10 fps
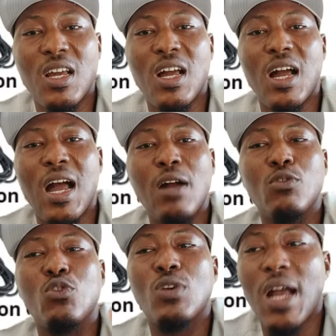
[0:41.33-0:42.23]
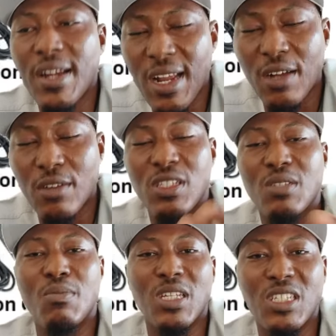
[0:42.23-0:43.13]
How do you carry out these
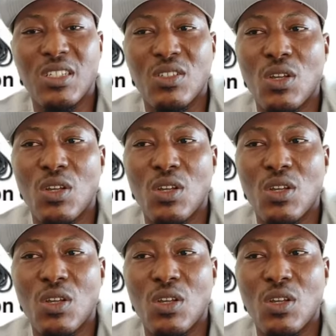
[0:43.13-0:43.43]
machines?